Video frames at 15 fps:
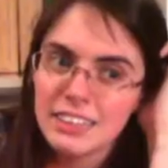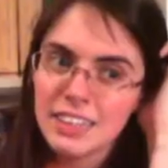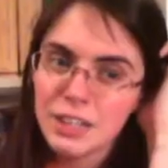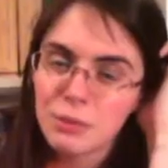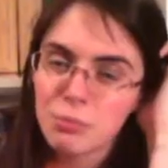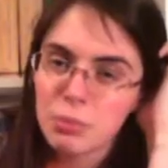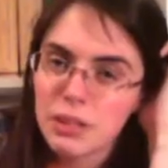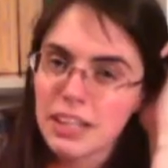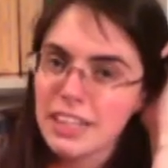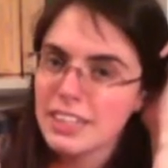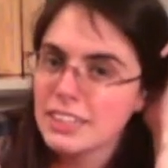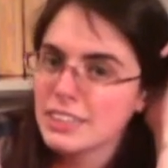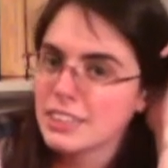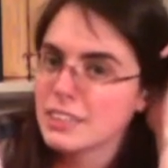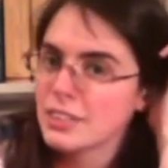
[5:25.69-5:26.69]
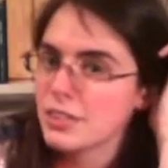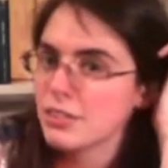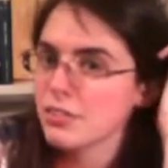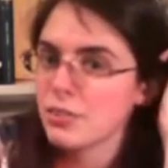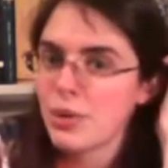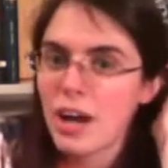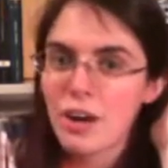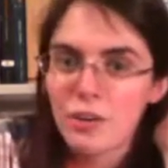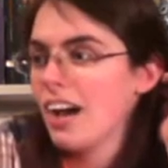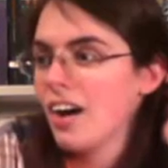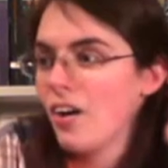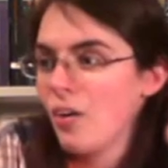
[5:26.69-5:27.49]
it plays throughout.